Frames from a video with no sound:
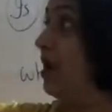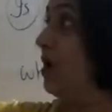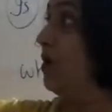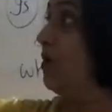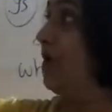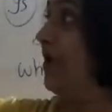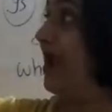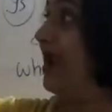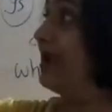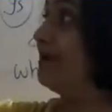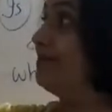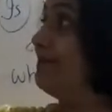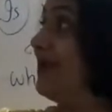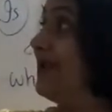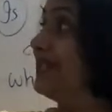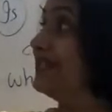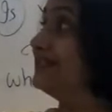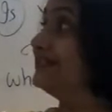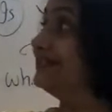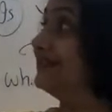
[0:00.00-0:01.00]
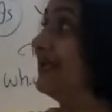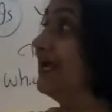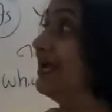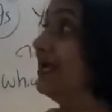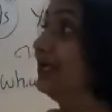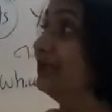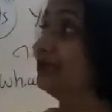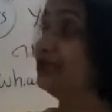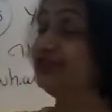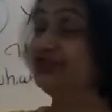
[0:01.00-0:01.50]
When means
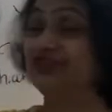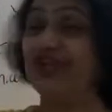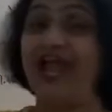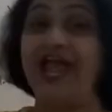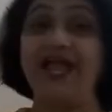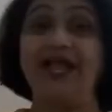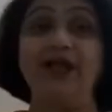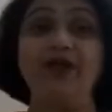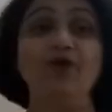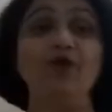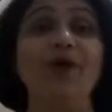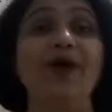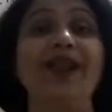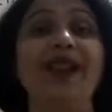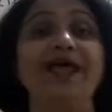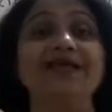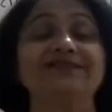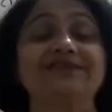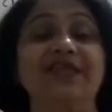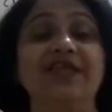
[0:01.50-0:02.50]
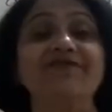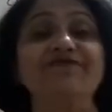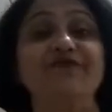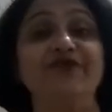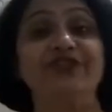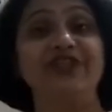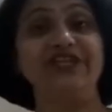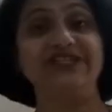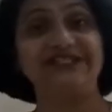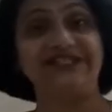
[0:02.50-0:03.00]
you are asking
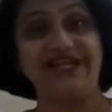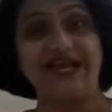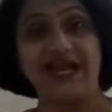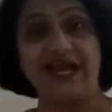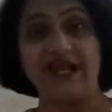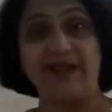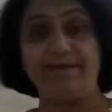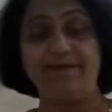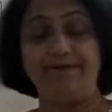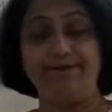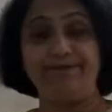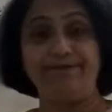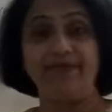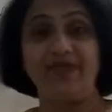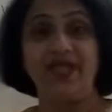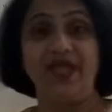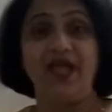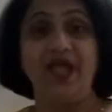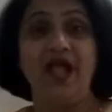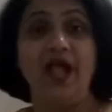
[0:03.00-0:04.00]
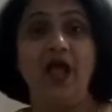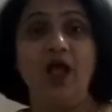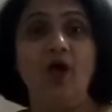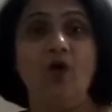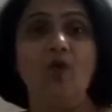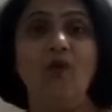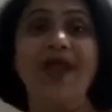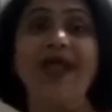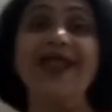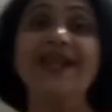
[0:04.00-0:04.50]
for the time.
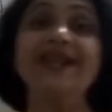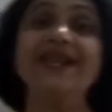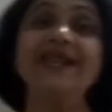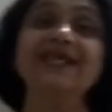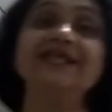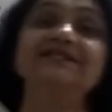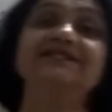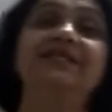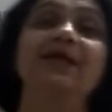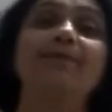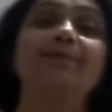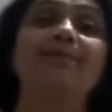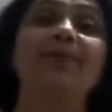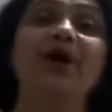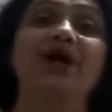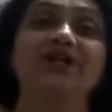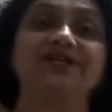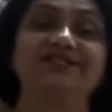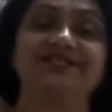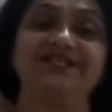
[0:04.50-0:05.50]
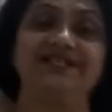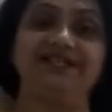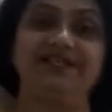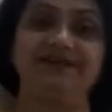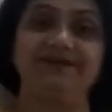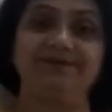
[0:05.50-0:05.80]
When is the party?